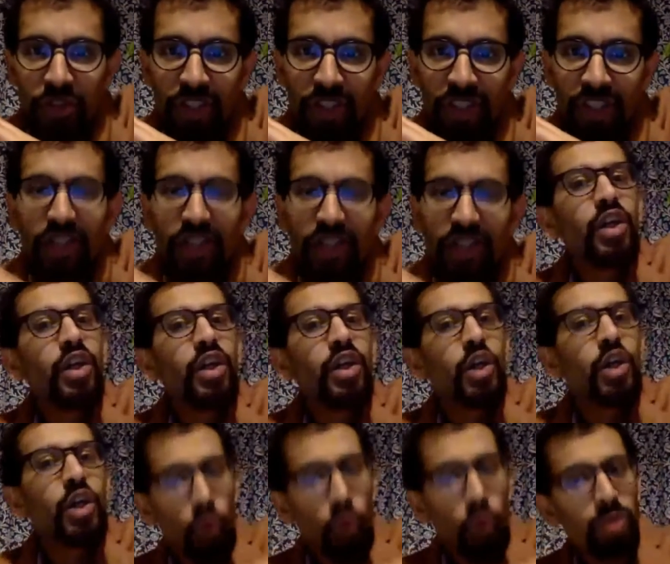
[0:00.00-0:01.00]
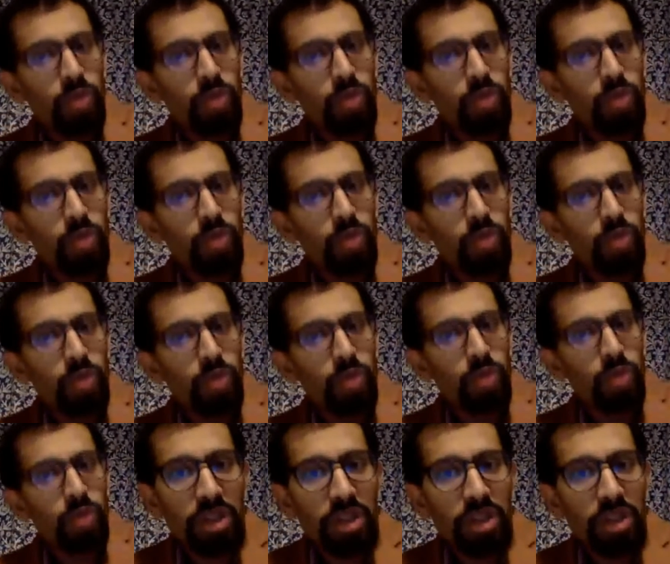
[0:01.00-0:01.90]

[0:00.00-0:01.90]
on it will be the virus.